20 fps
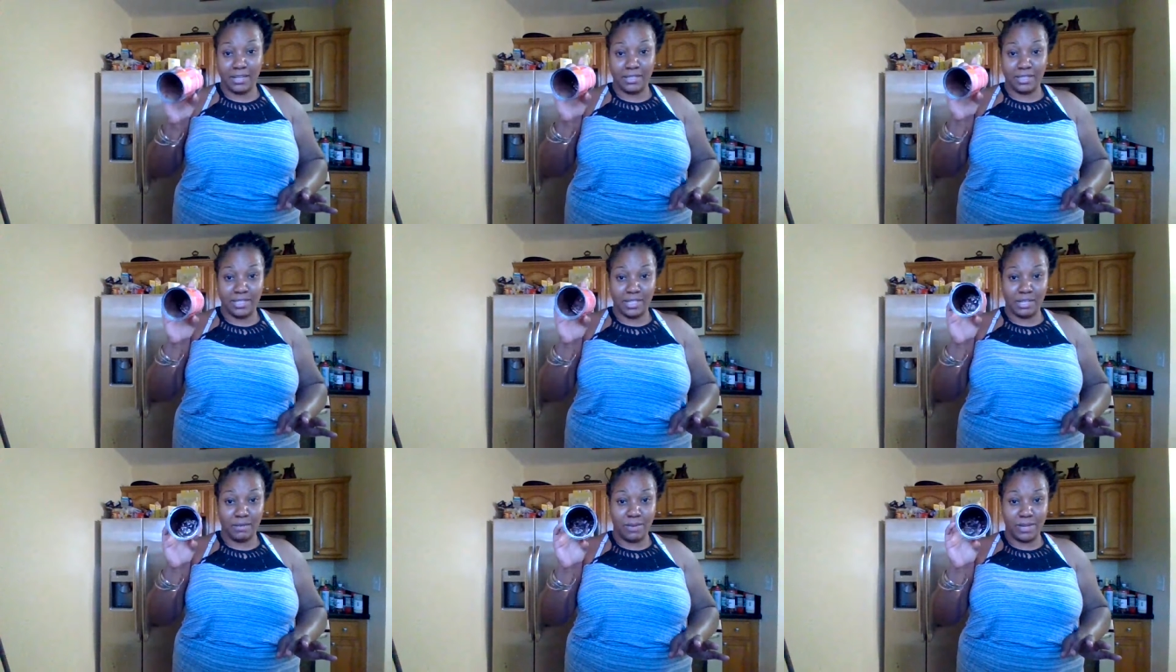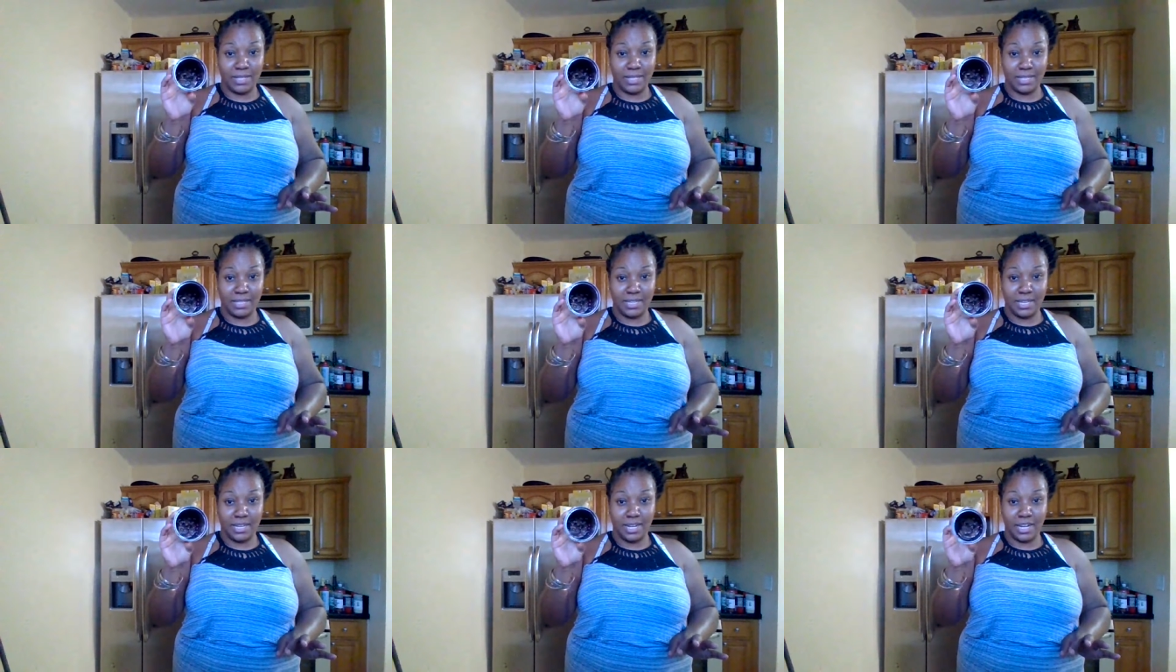You see the rest
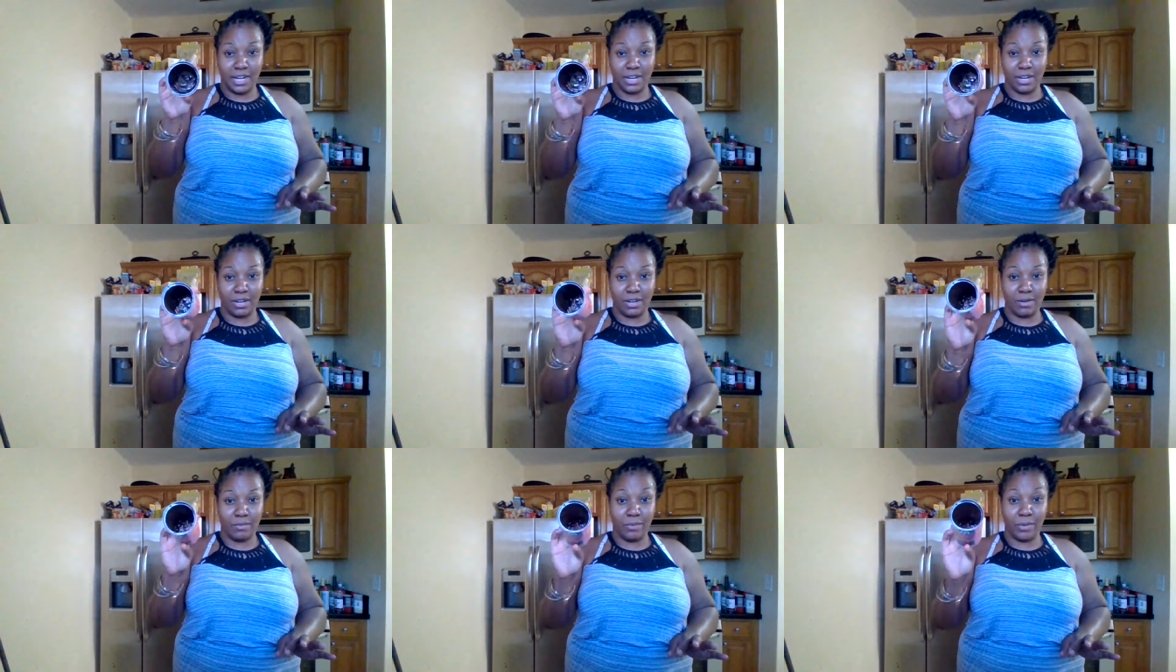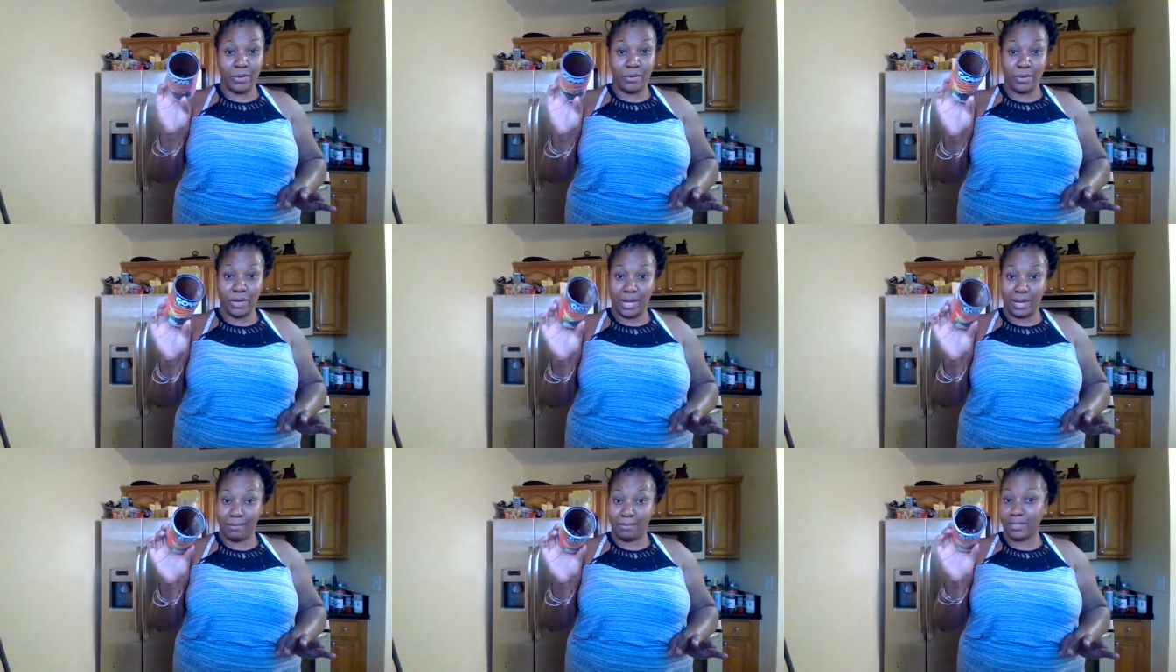is in here? We're
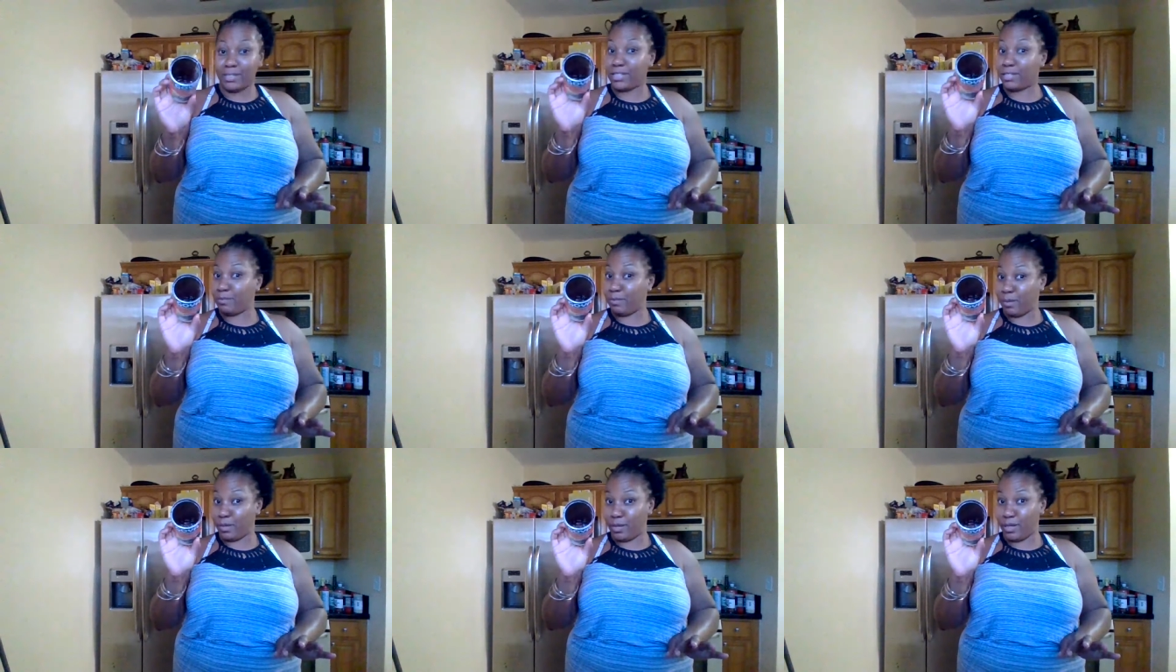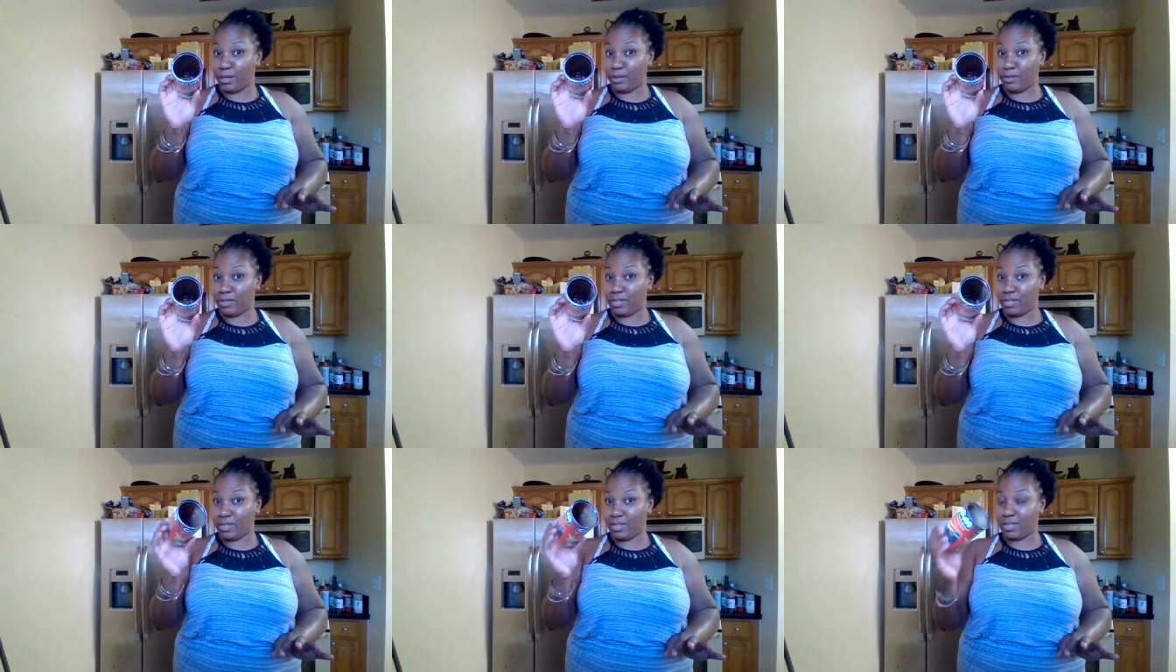gonna keep this because we're gonna
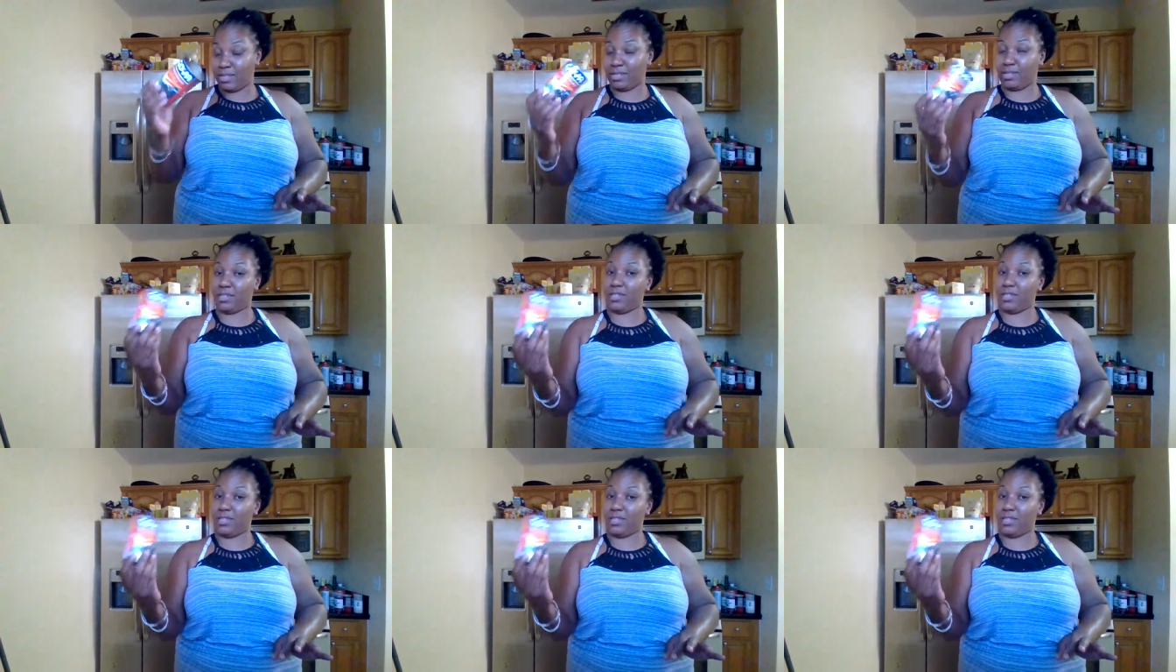use this.